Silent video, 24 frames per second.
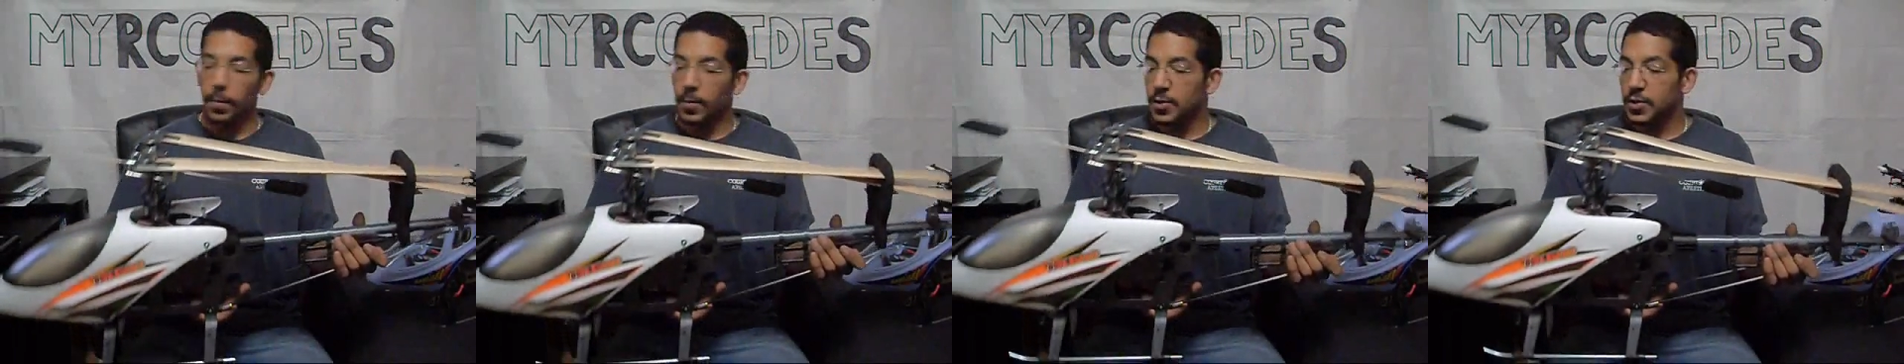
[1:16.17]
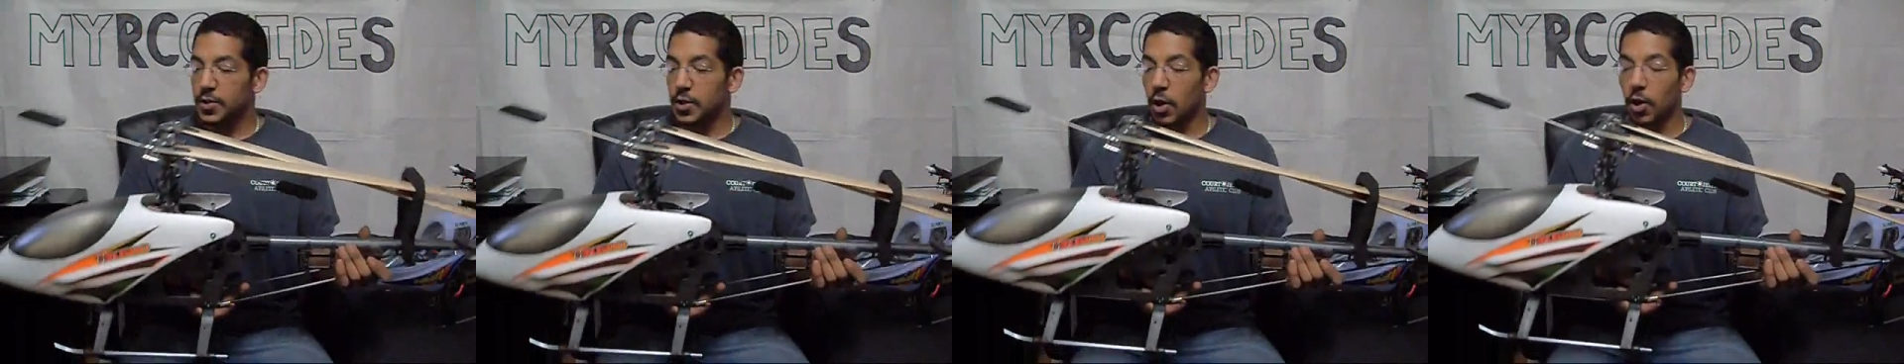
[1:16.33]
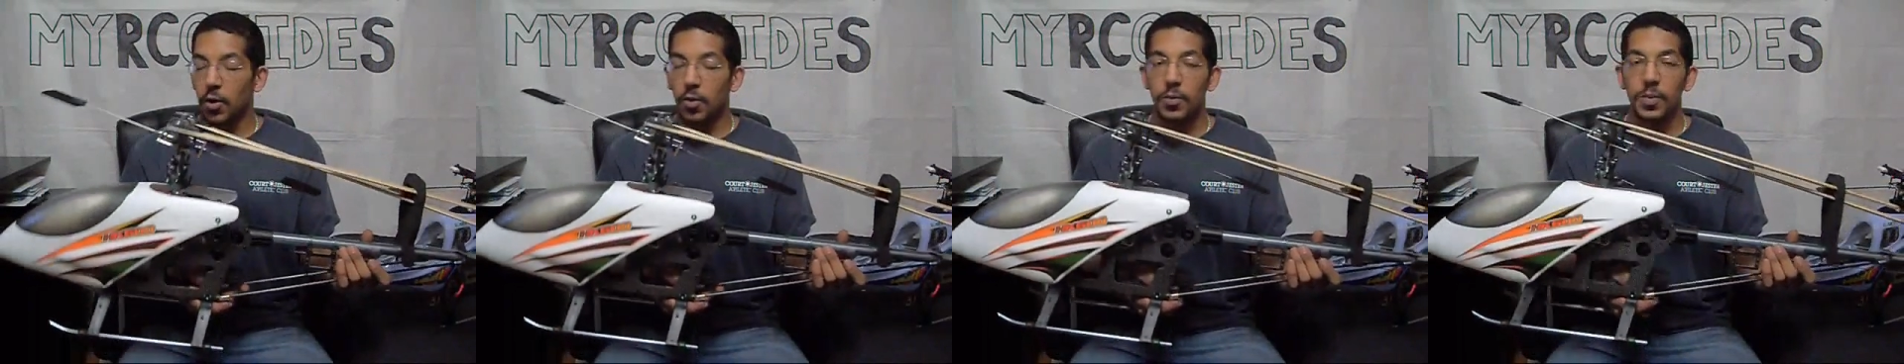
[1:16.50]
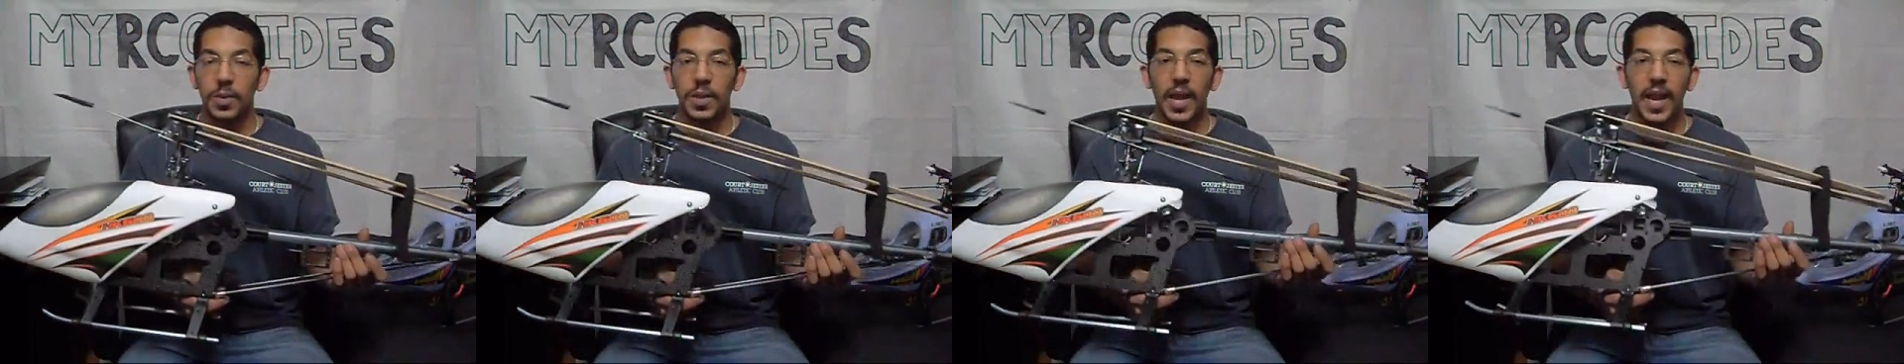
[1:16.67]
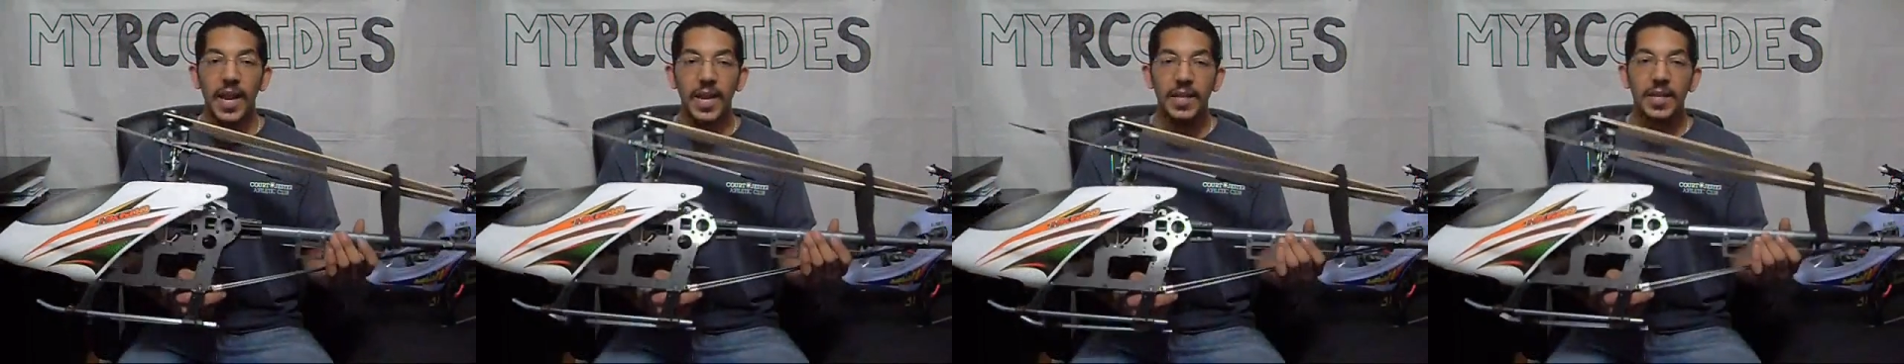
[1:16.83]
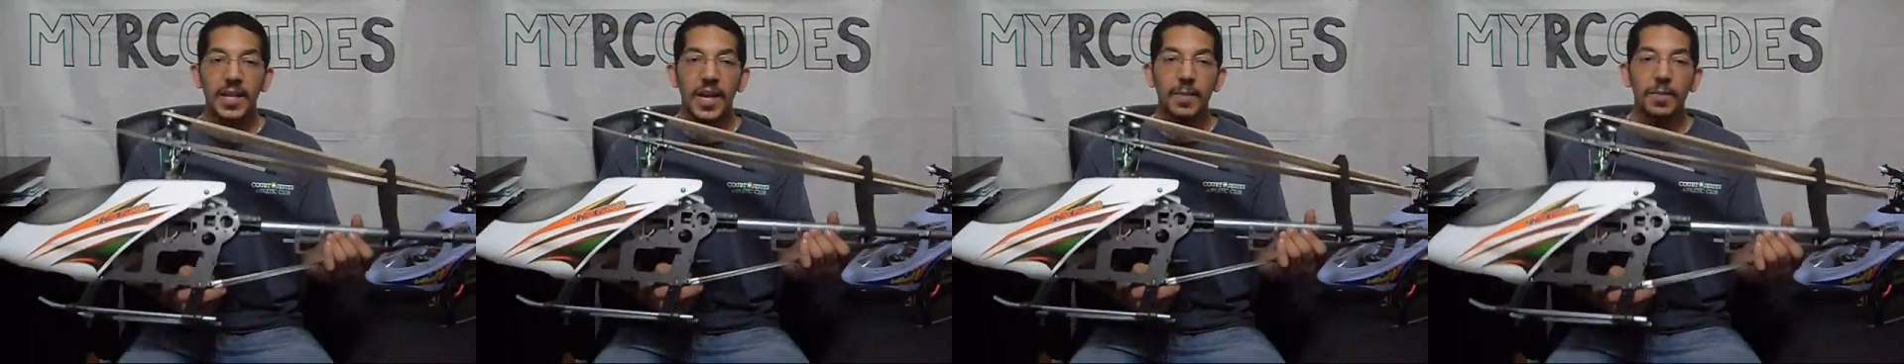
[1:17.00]
So
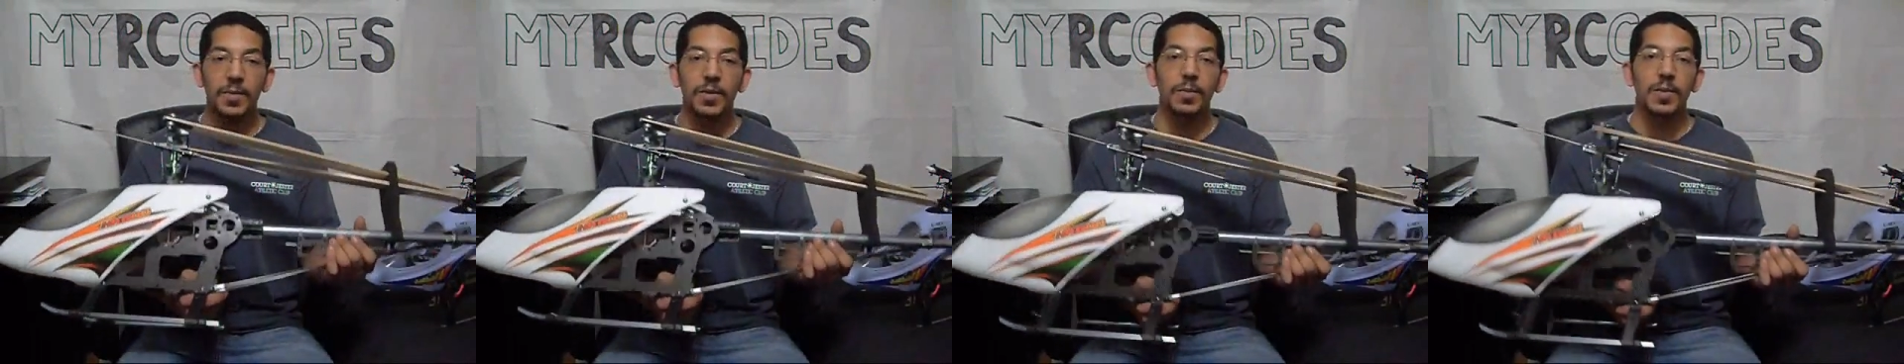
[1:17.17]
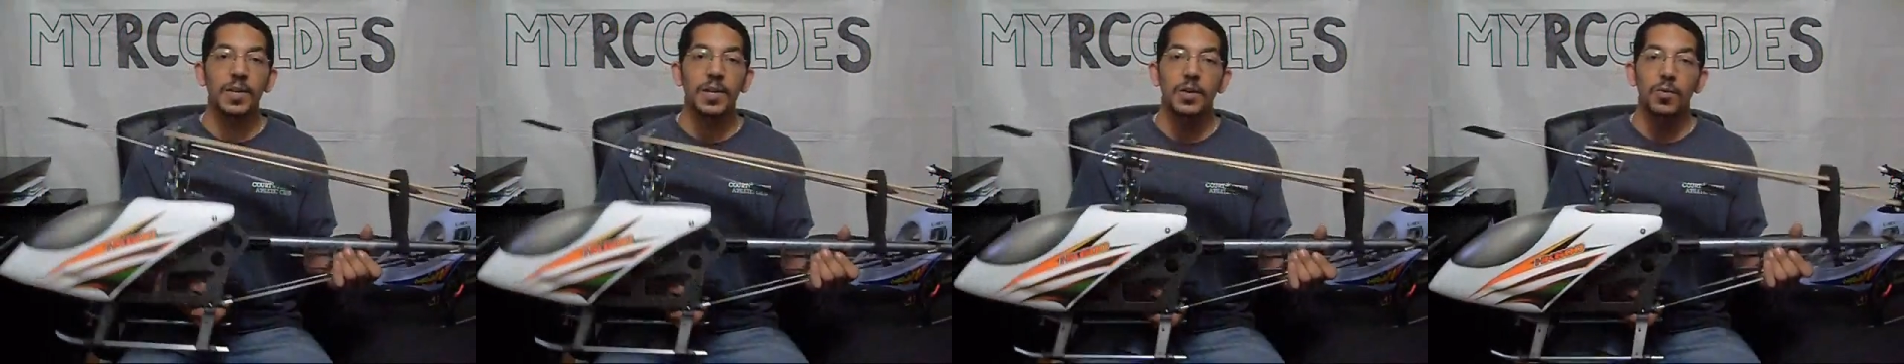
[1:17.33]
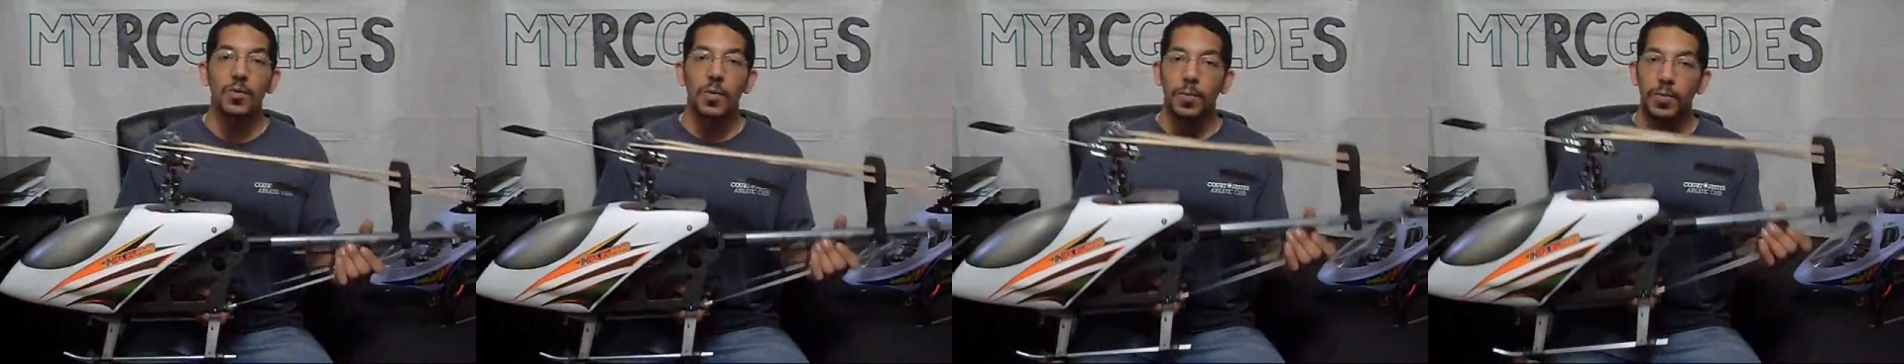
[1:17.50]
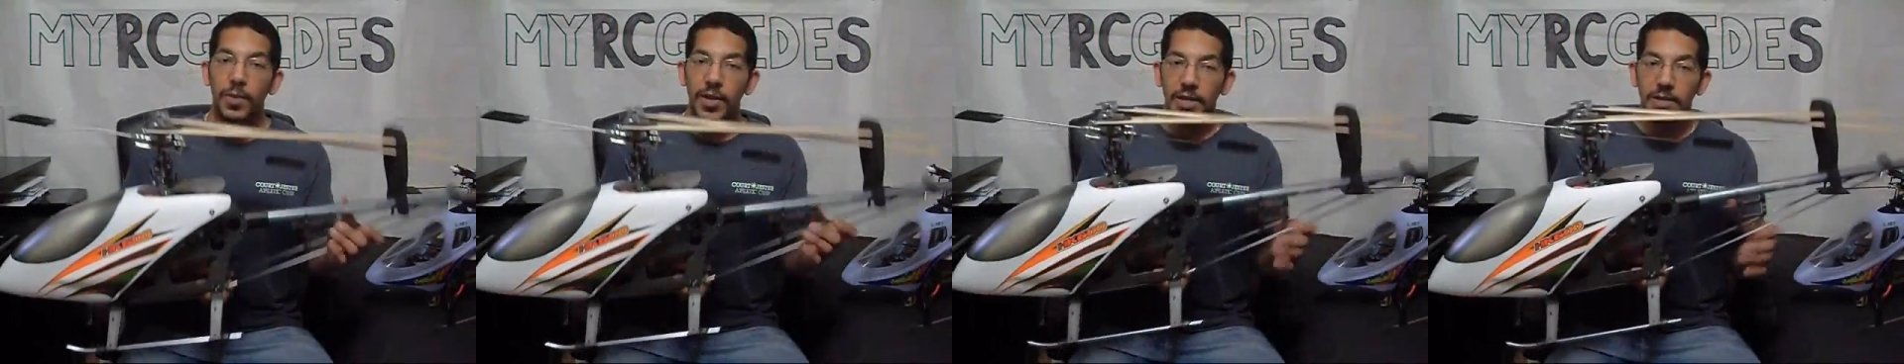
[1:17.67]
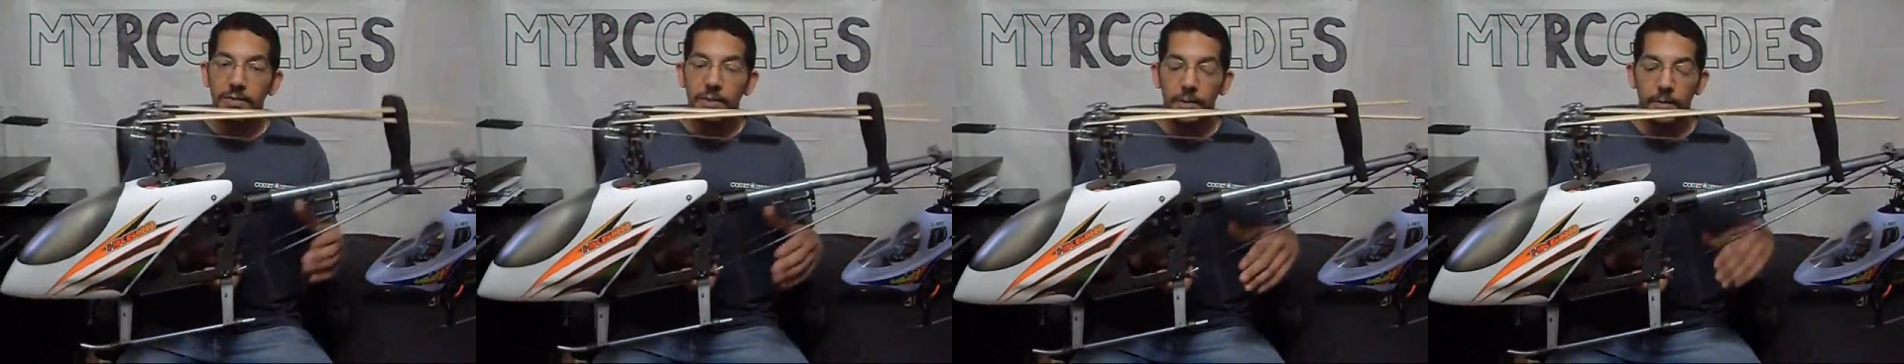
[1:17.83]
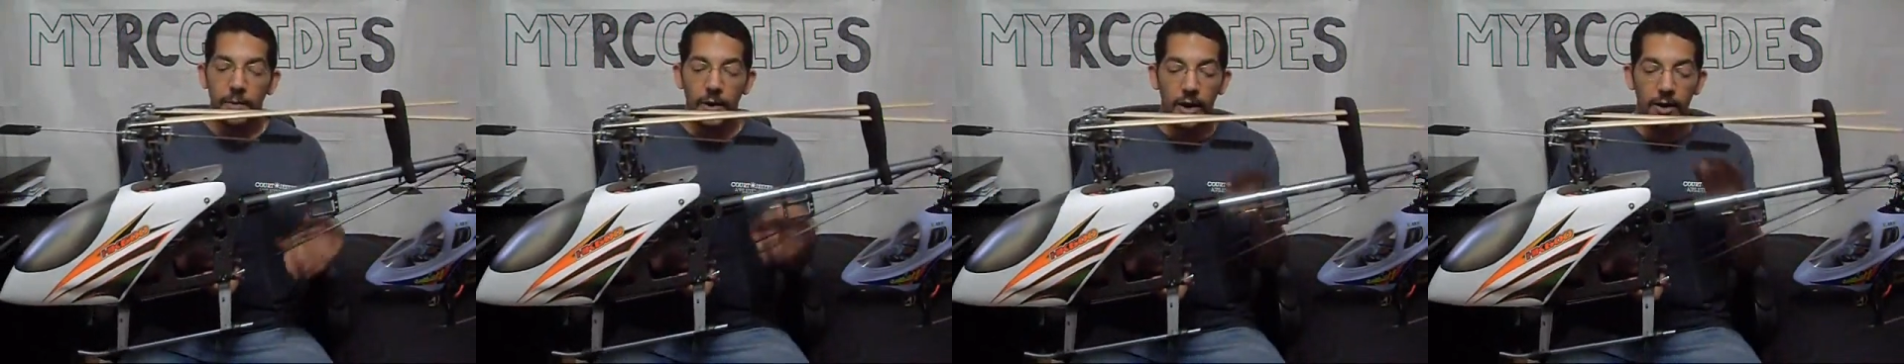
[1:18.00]
anytime you need a replacement